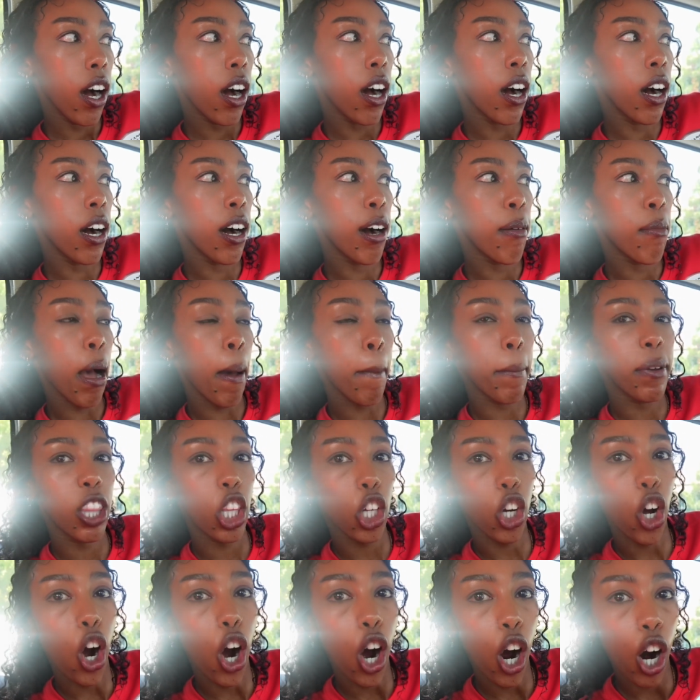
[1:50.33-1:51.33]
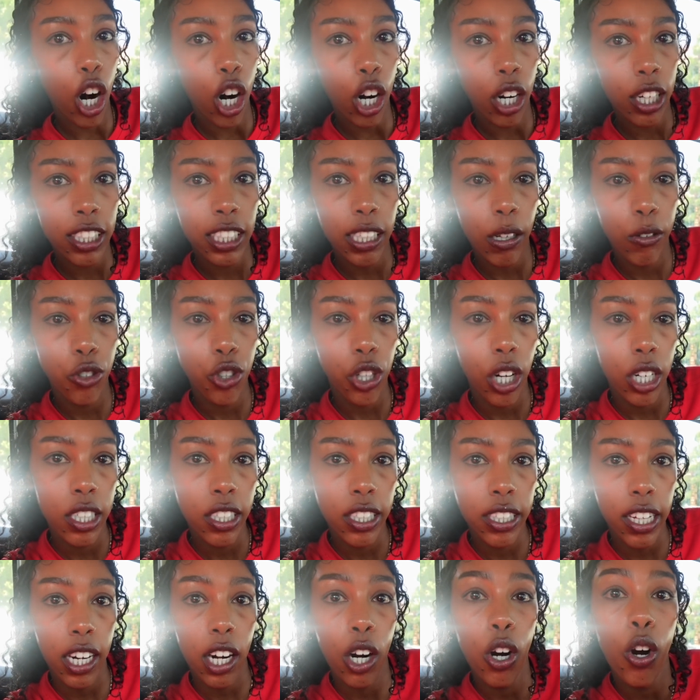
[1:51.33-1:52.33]
I'm in the car because I was trying to
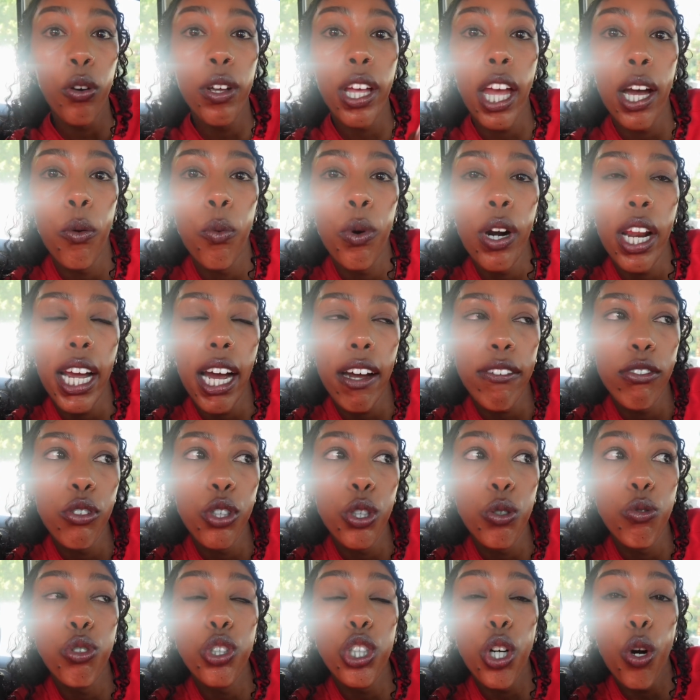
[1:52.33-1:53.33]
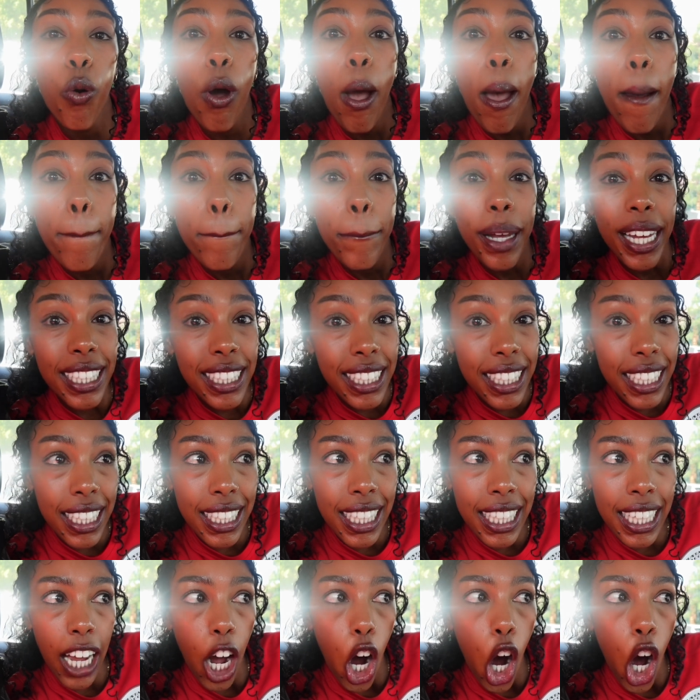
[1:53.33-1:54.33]
decide, oh yeah, what I have to do. So
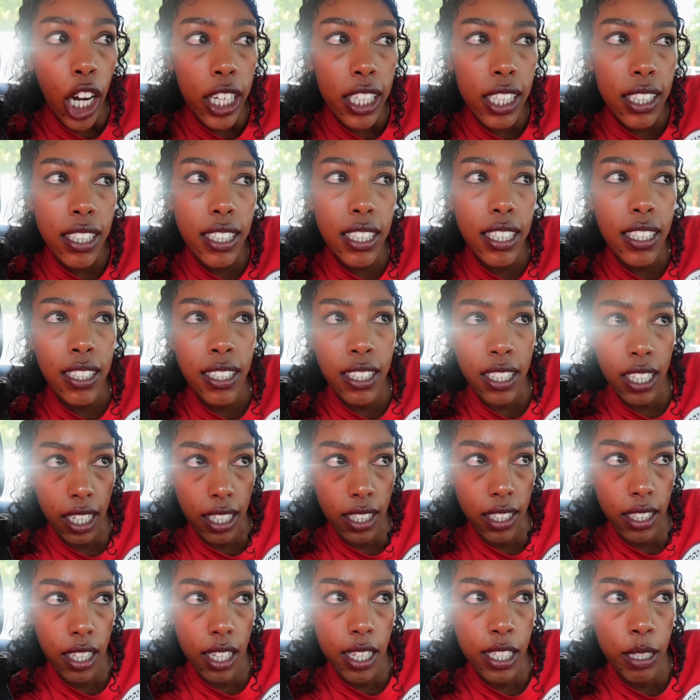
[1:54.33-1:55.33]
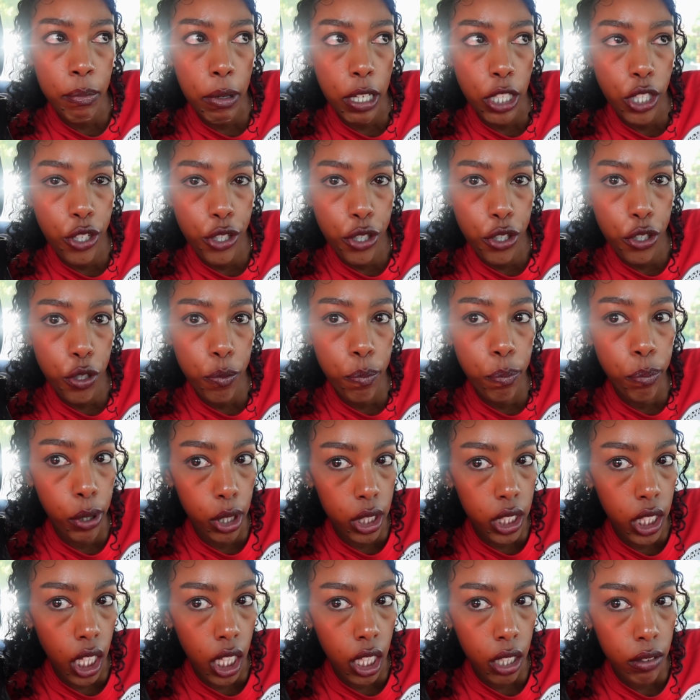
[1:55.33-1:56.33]
basically August 6th is my sister's
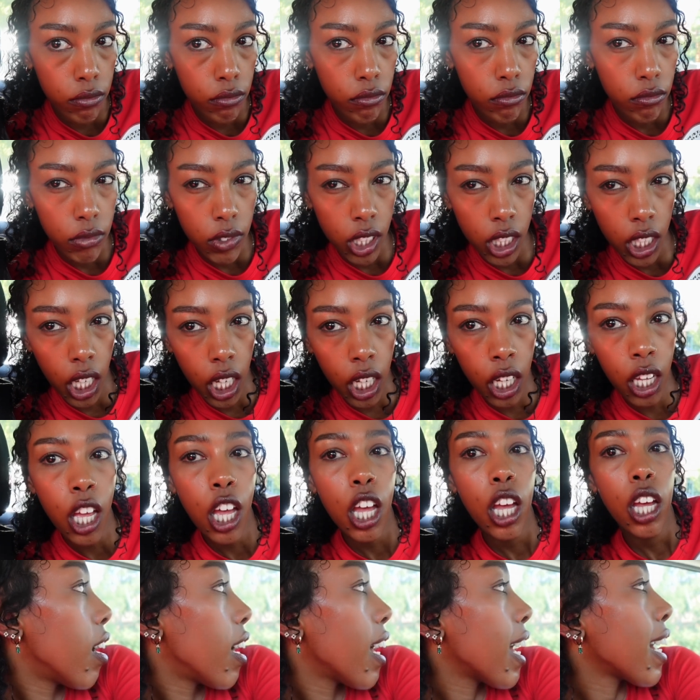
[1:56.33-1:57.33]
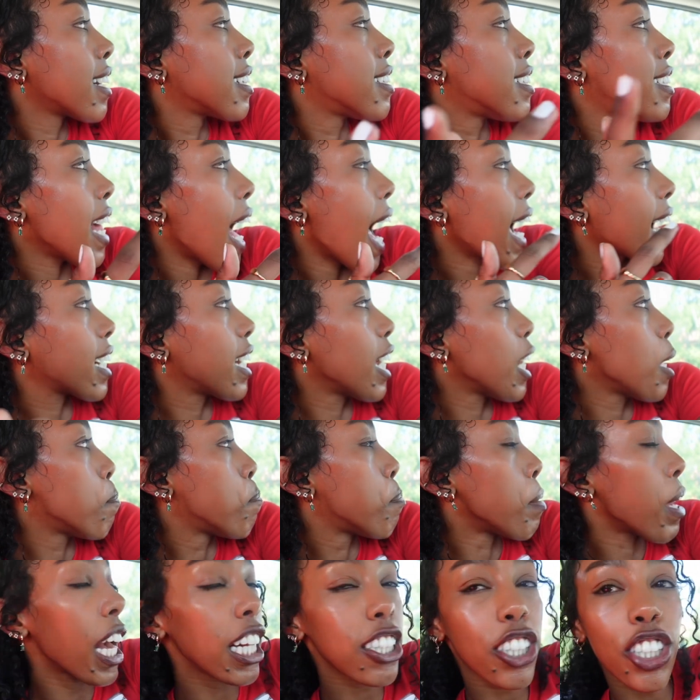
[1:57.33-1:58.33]
birthday. Okay, exactly,
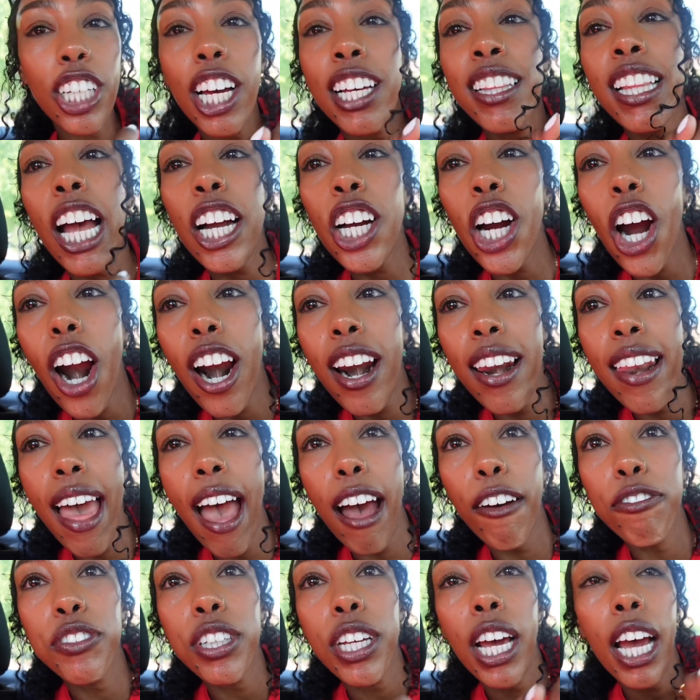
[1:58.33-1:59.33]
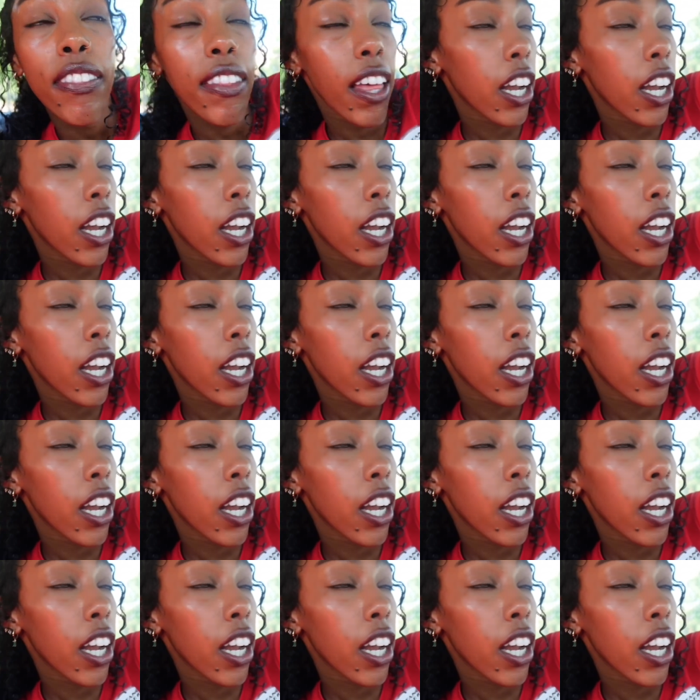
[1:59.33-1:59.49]
bitch. That car left.